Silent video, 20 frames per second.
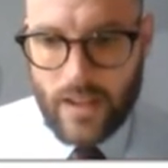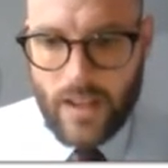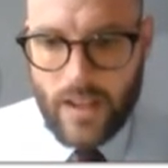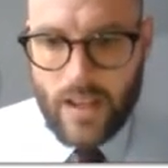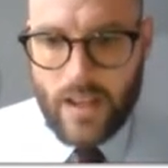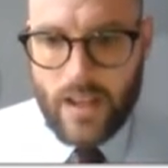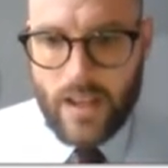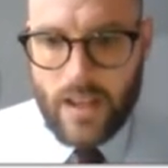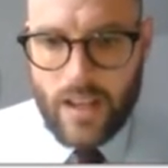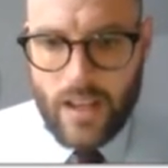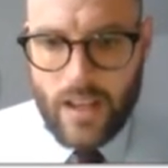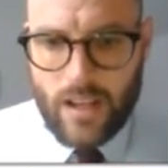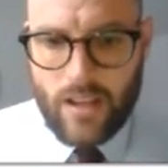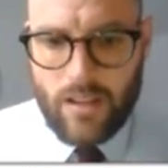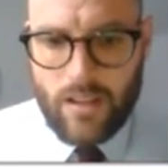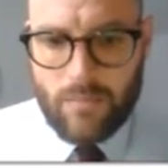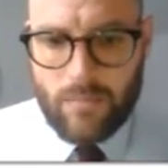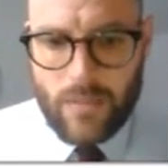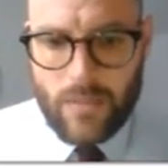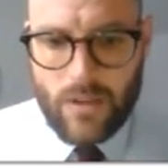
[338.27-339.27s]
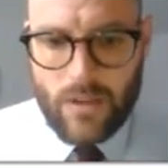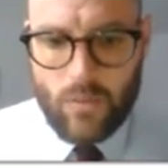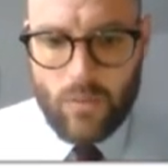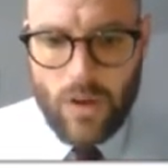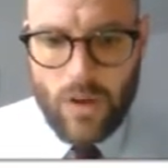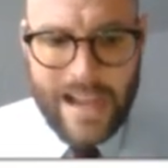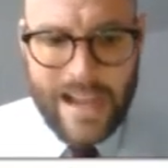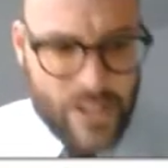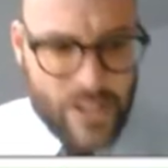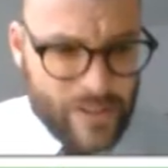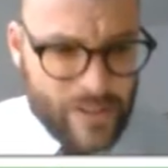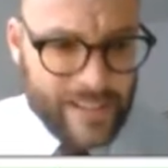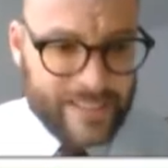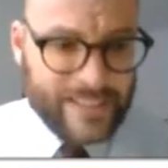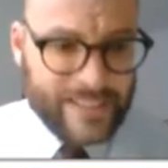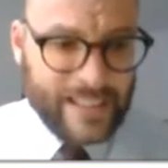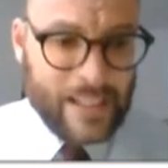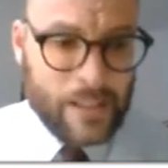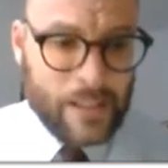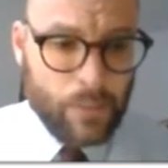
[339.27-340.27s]
Our unique
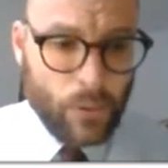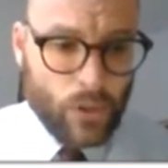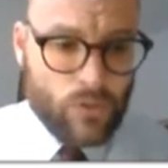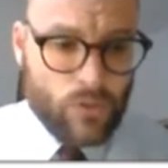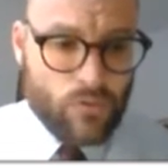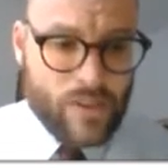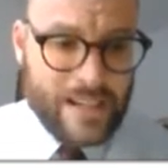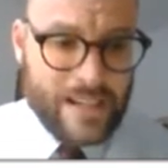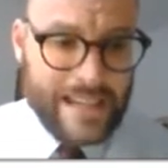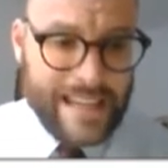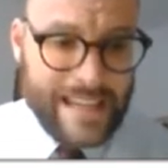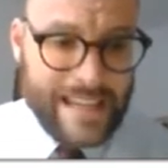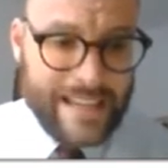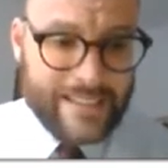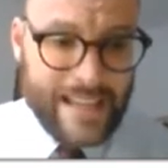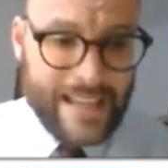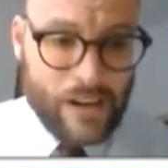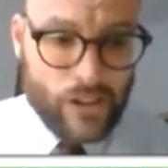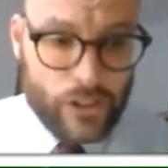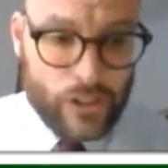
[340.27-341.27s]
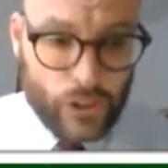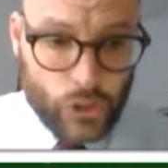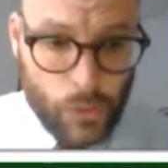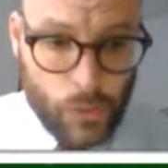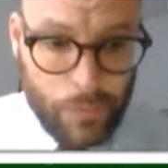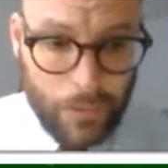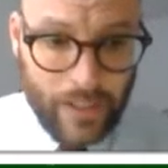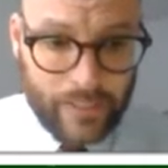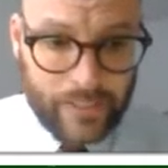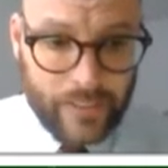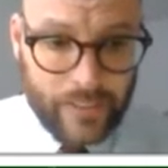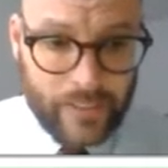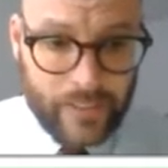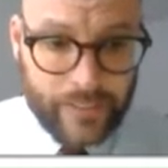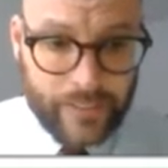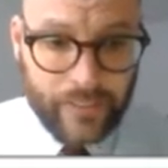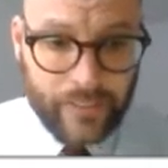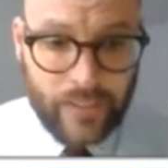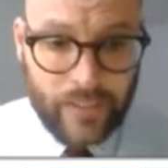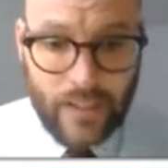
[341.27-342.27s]
selling point really is our industry
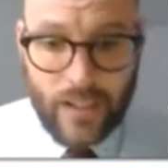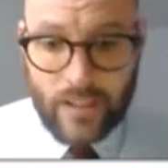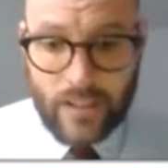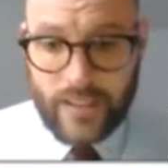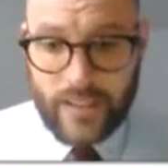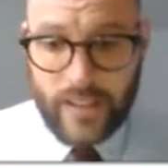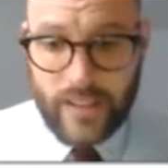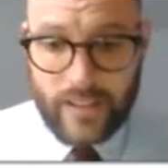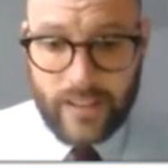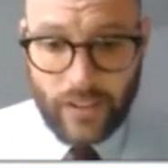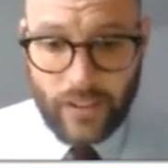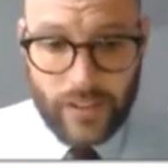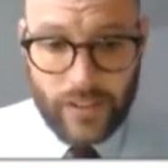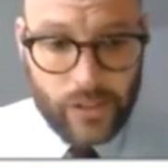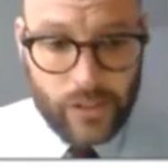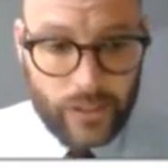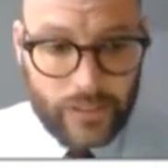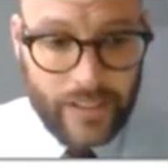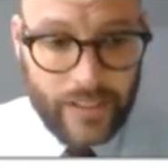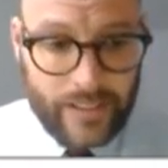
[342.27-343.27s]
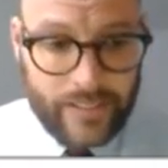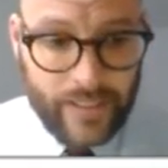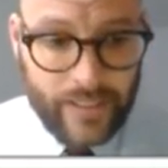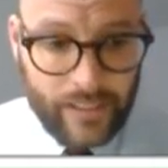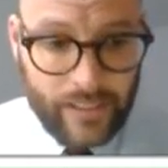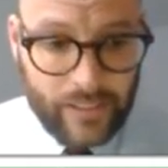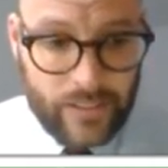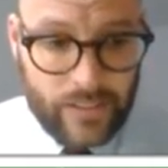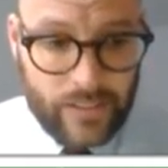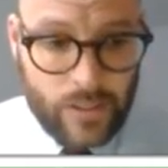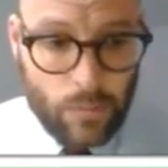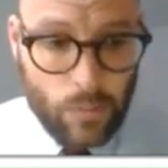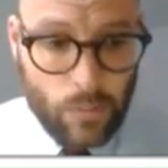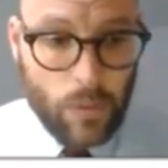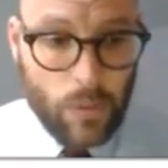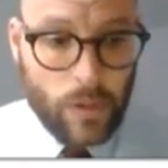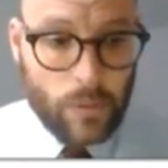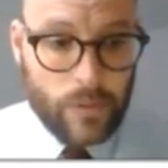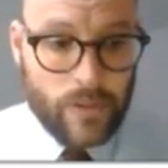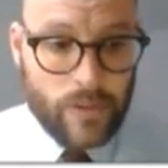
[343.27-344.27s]
partners. These are the organisations that we
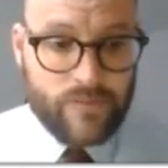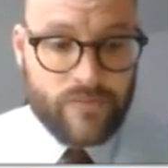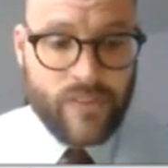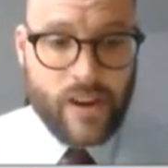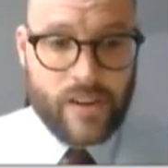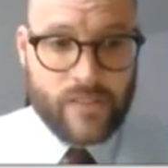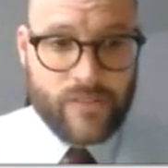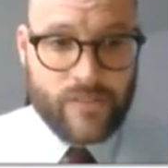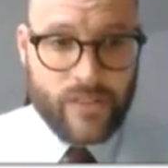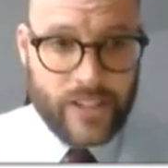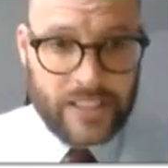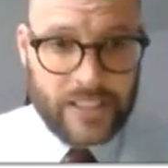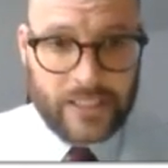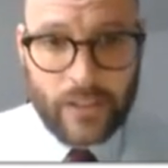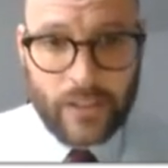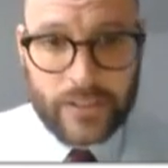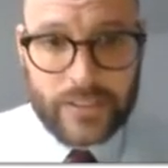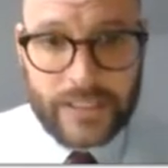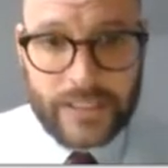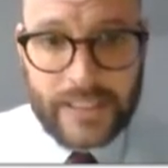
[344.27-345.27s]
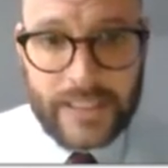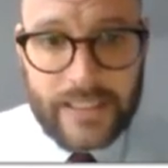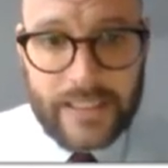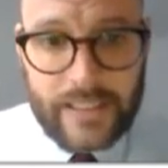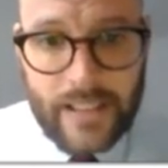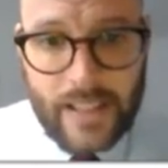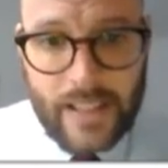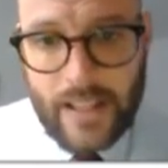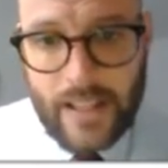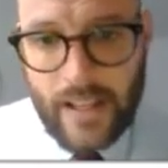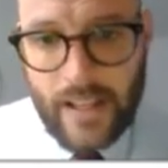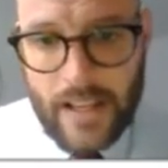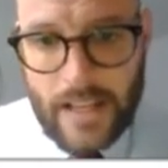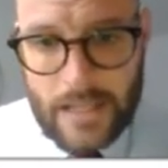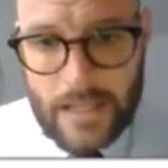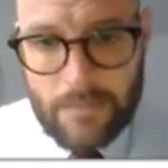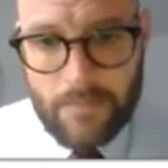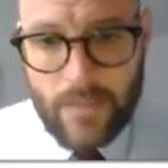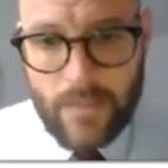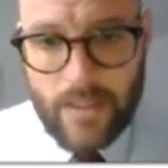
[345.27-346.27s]
work with very, very closely.
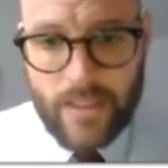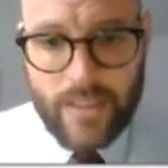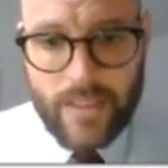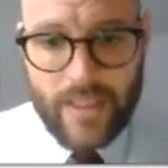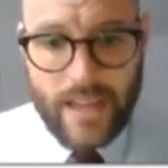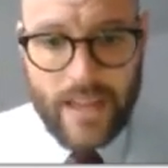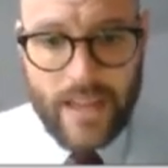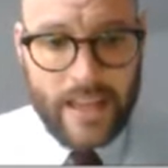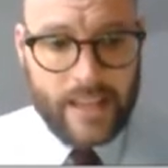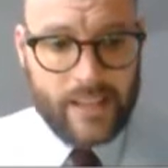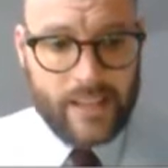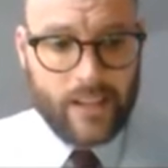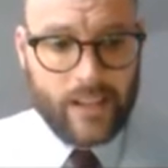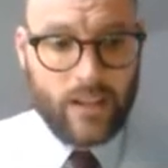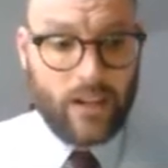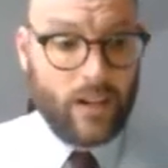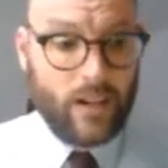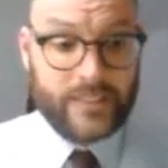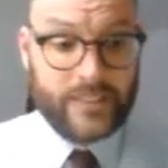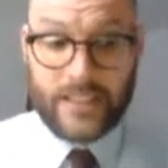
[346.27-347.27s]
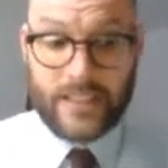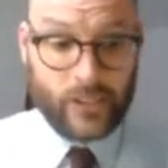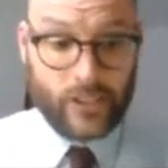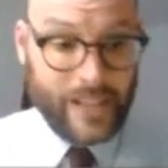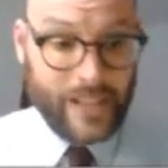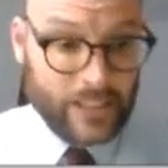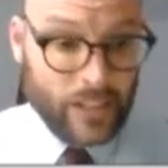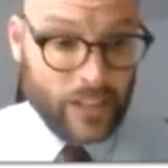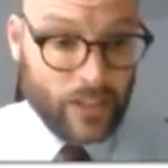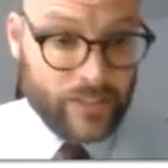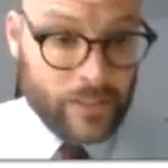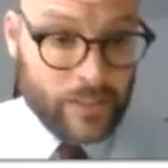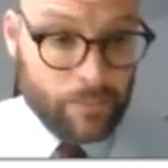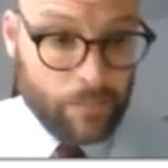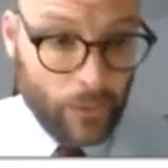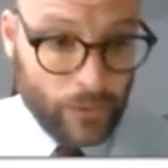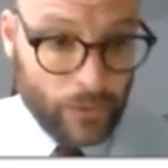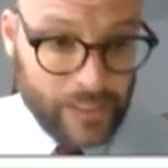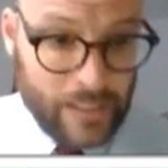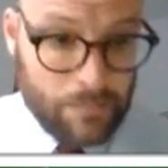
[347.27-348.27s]
They are, sit on our governing
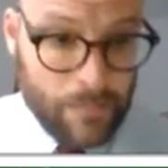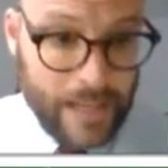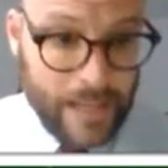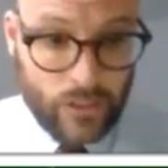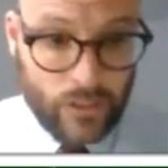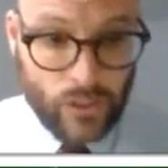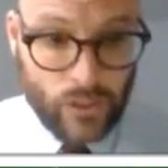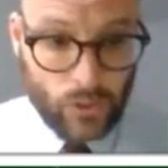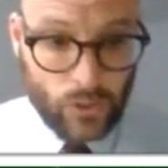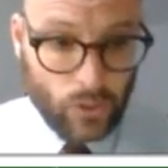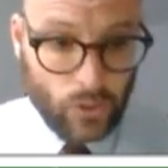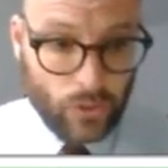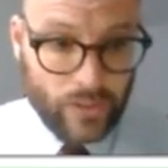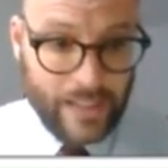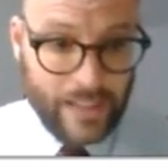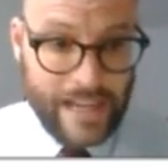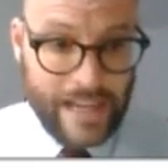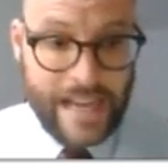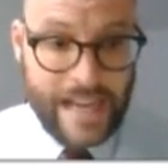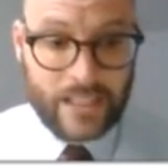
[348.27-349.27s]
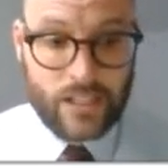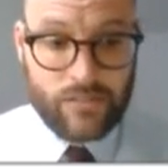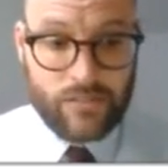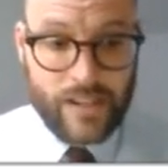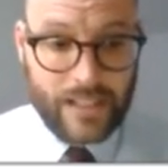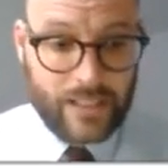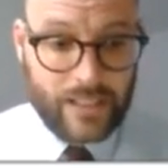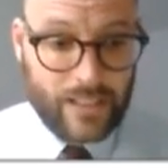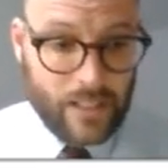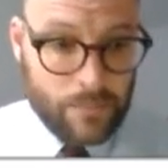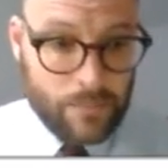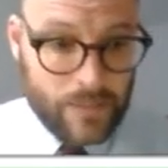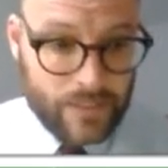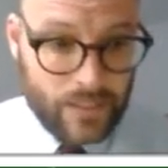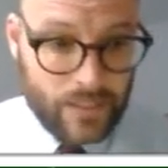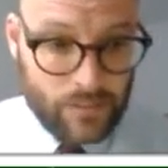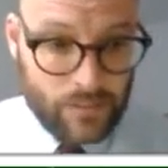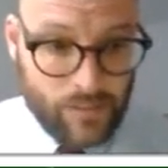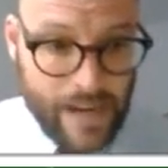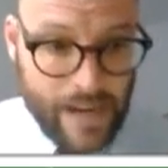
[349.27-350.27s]
body and make sure that our curriculum is
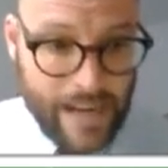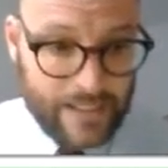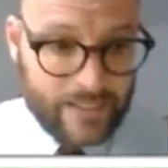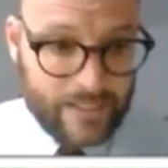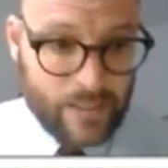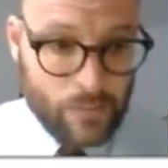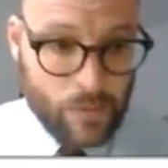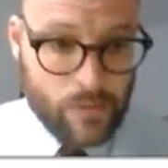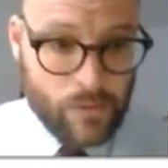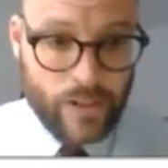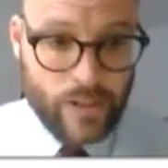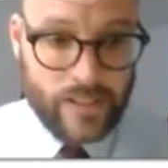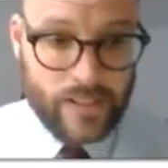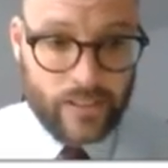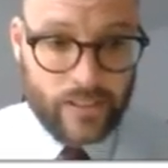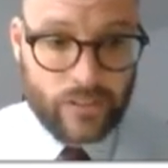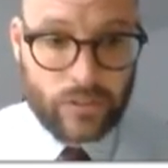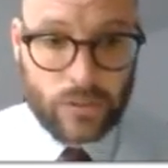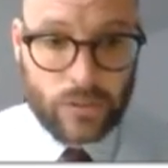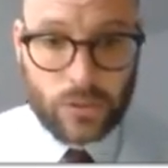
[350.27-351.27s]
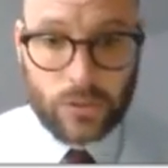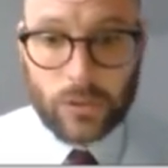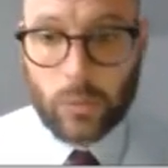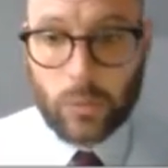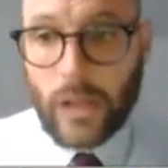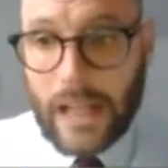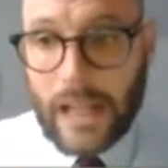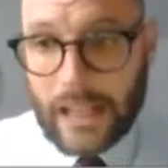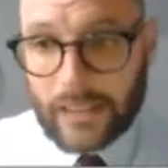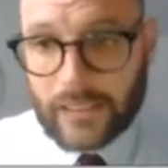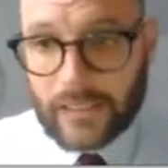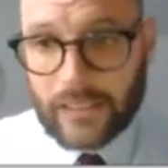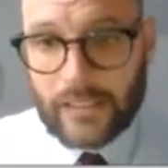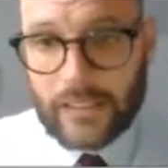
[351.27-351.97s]
correct and we're running the school well.